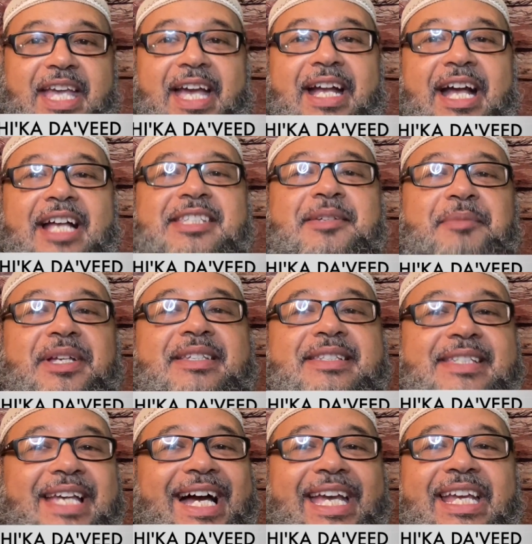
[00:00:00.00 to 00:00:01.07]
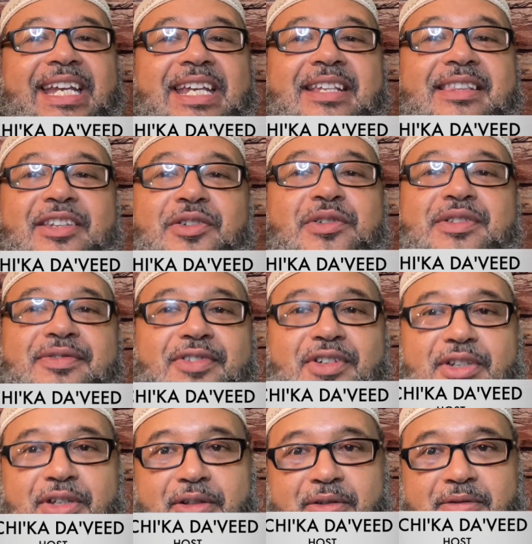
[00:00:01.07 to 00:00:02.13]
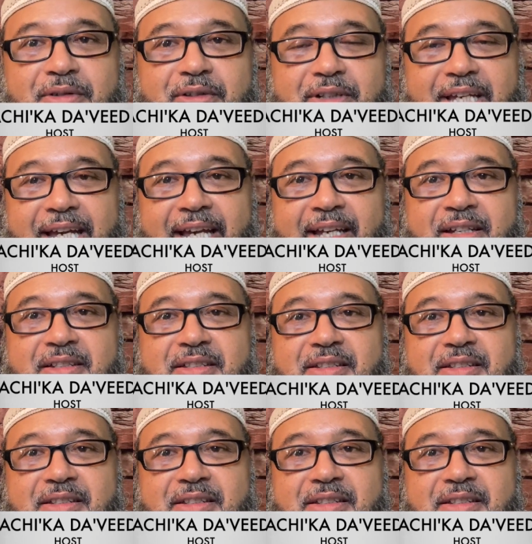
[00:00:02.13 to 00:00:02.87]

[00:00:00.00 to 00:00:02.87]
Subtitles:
I got some exciting news for you, okay?